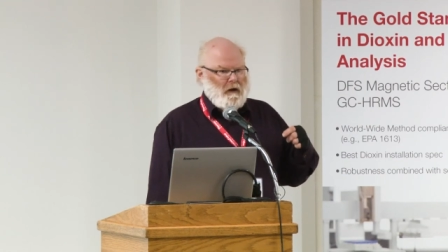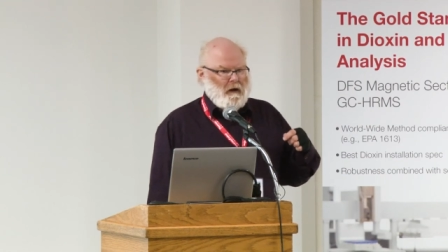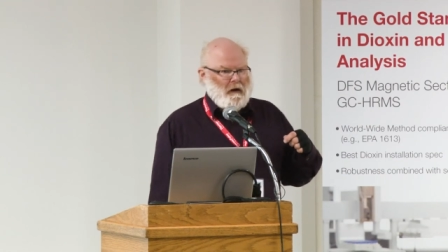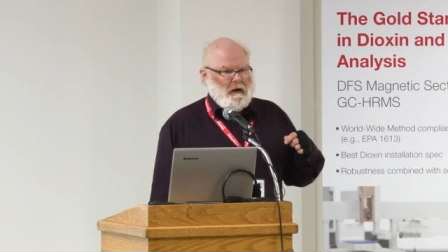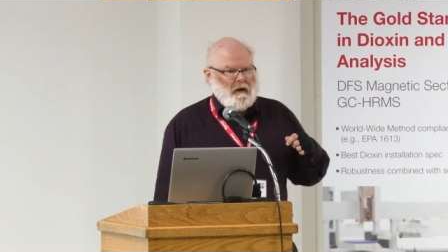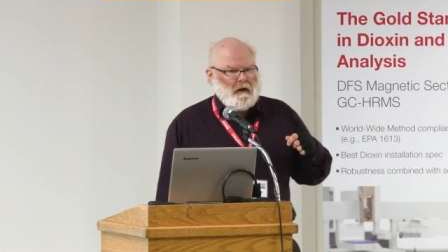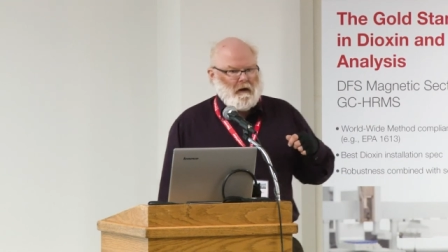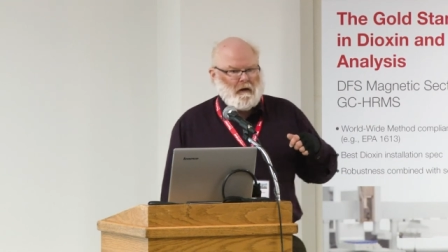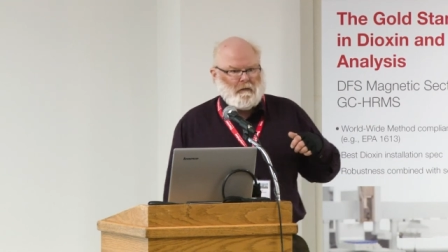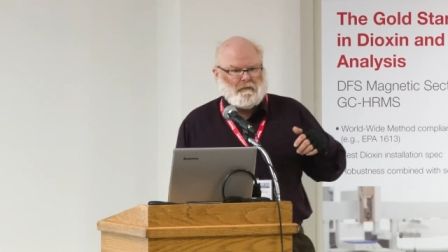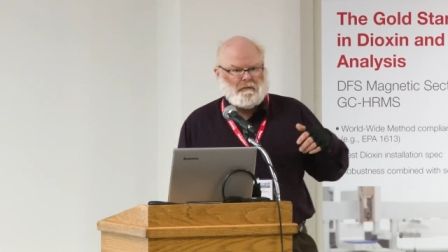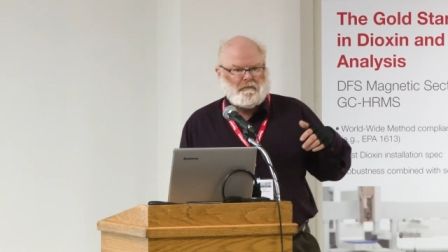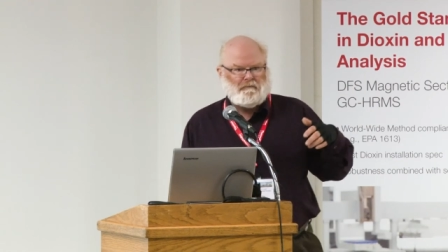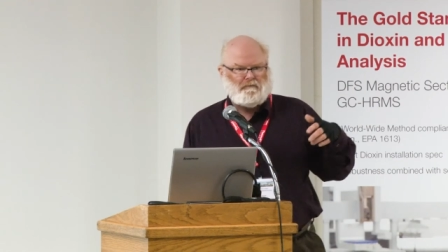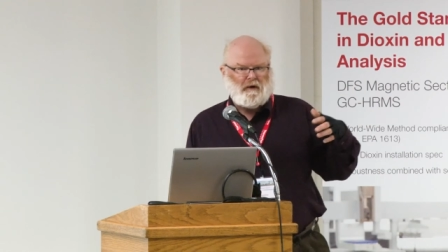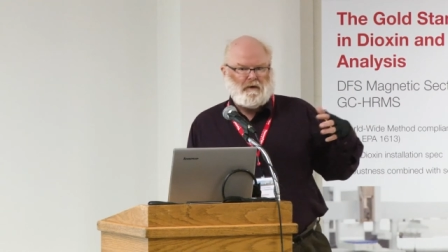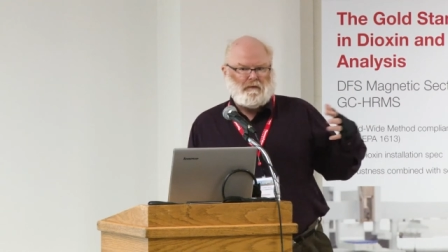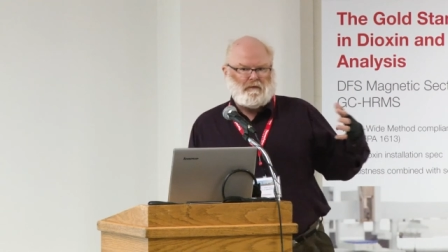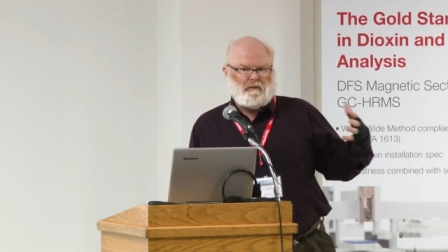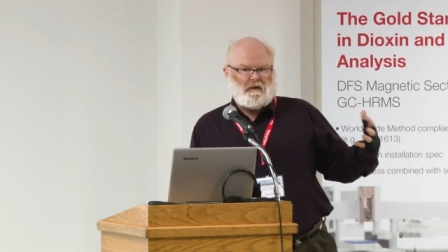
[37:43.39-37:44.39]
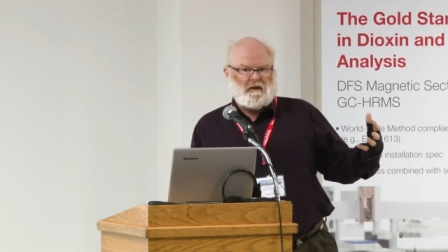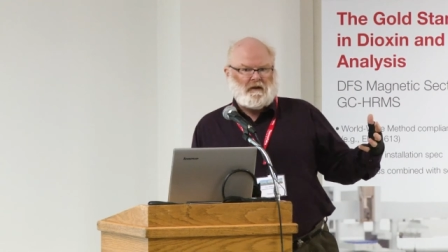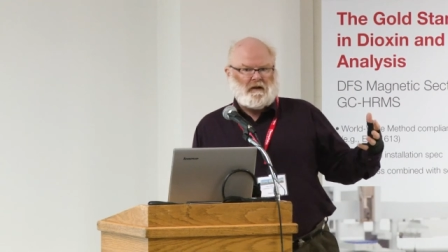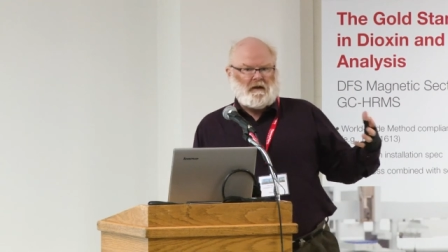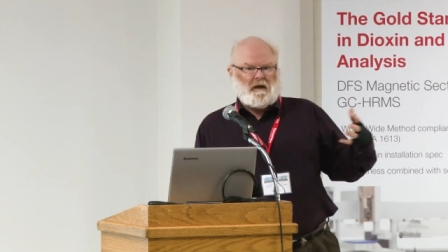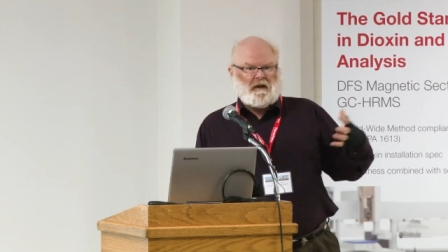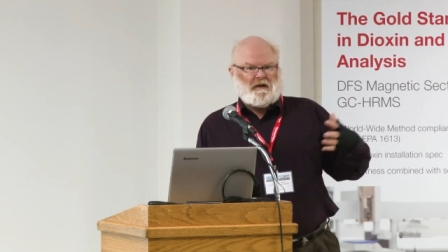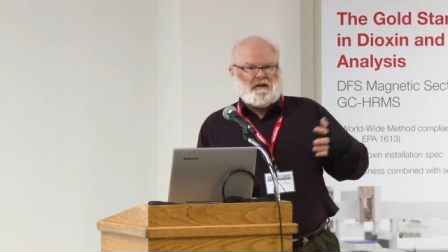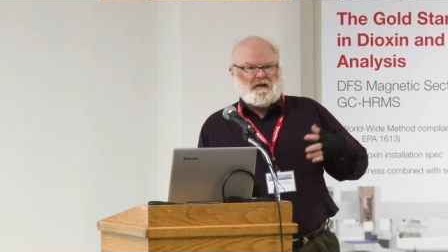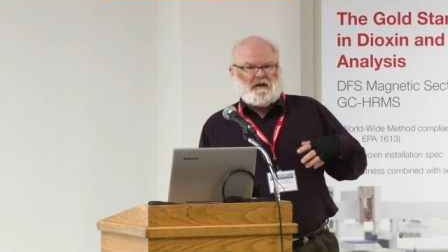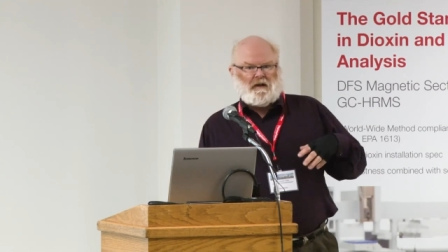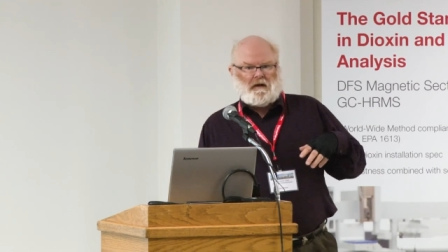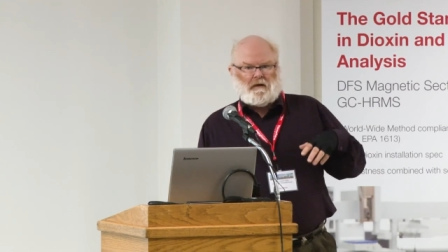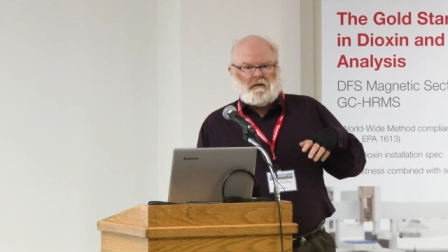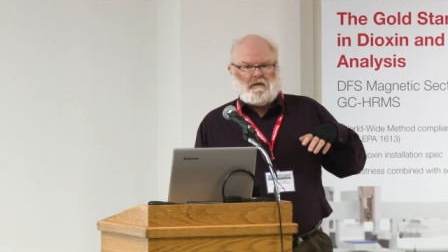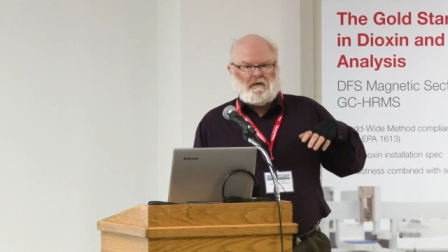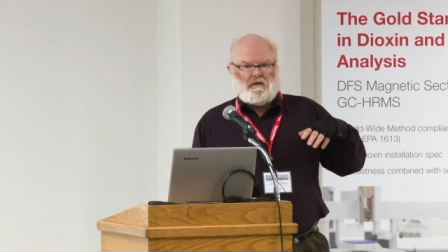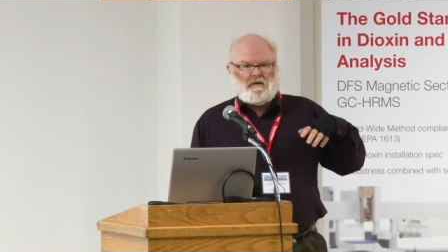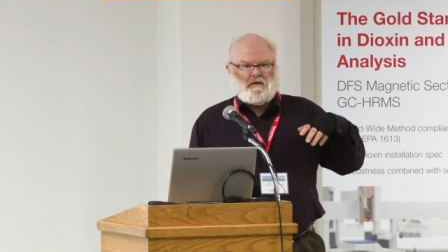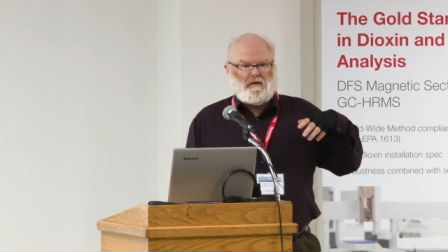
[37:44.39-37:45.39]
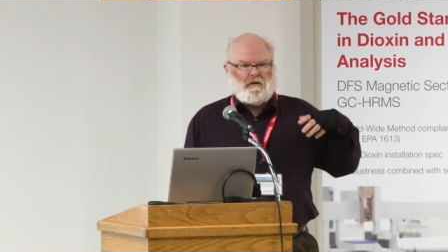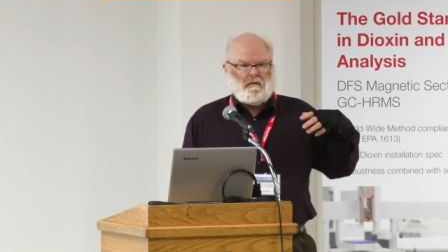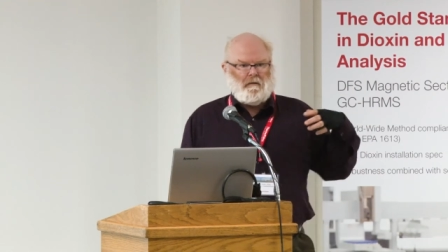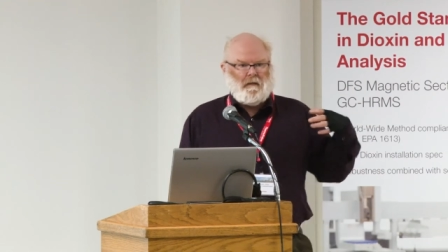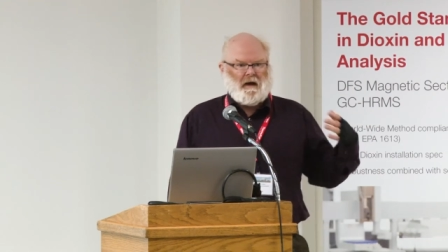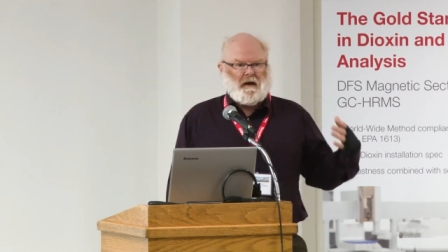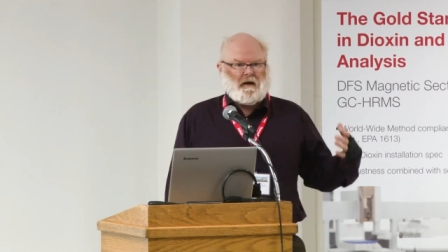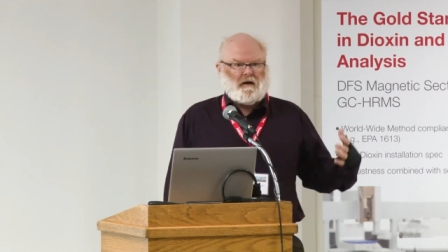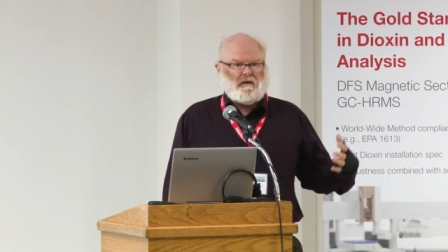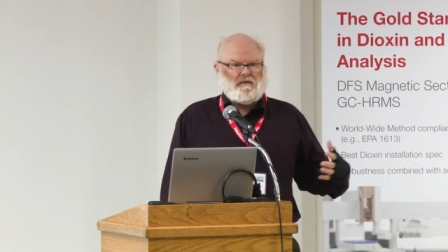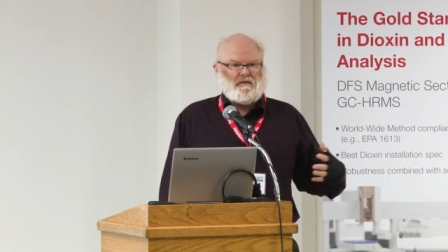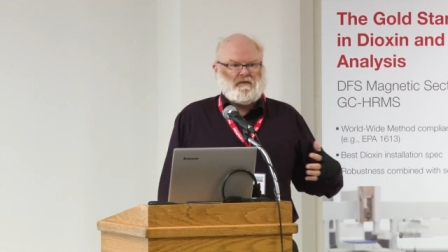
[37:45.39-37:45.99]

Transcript: Um, but really I think the main